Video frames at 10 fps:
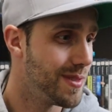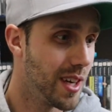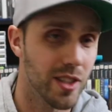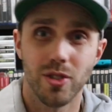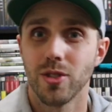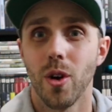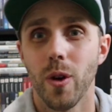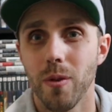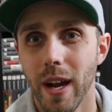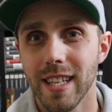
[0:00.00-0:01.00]
a
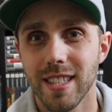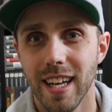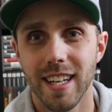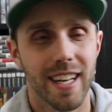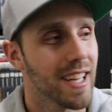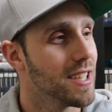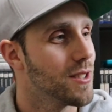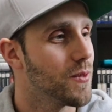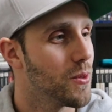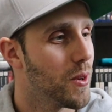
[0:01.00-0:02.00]
snowy wasteland, I guess,
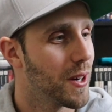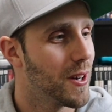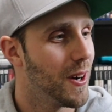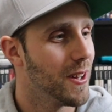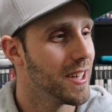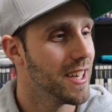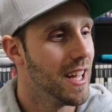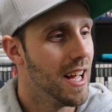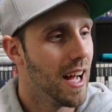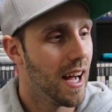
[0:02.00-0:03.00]
if you want to call it.
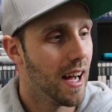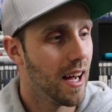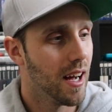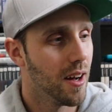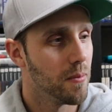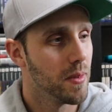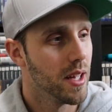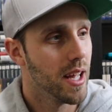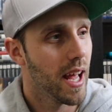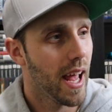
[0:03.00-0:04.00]

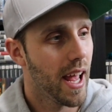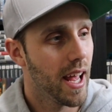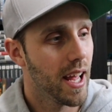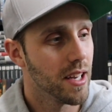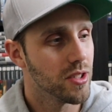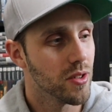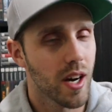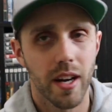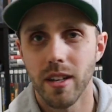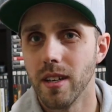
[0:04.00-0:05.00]
And you
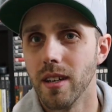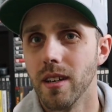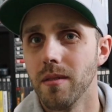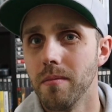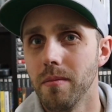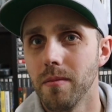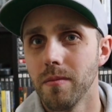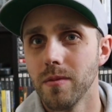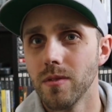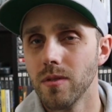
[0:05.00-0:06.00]
gotta
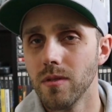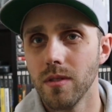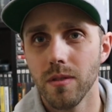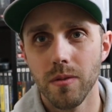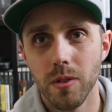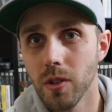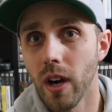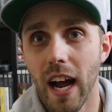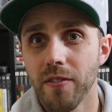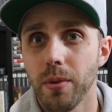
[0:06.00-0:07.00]

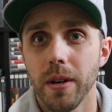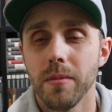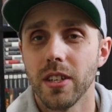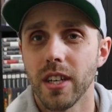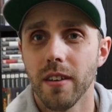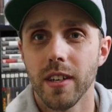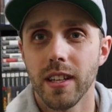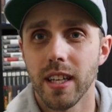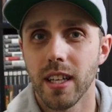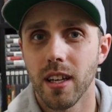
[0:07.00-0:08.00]
craft pretty much
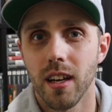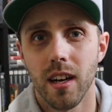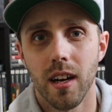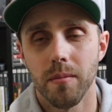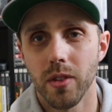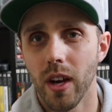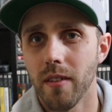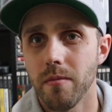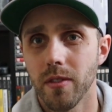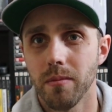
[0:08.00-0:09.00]
everything. You
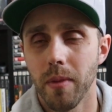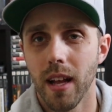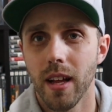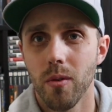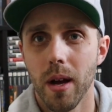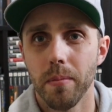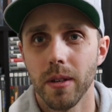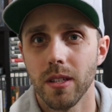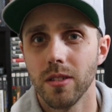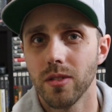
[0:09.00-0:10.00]
have melee
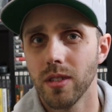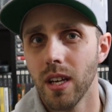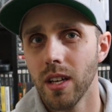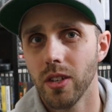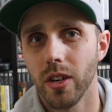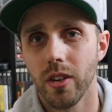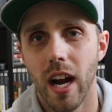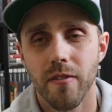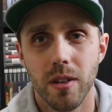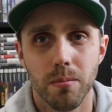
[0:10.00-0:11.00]
weapons, you're
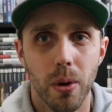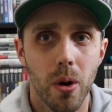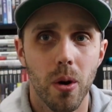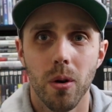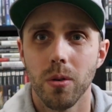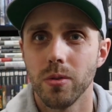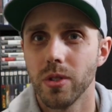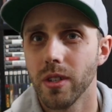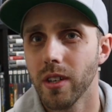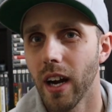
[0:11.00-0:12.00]
crafting bows,
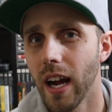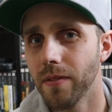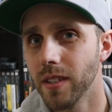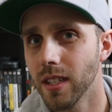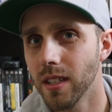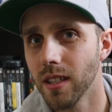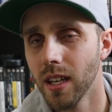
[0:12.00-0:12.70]
you're crafting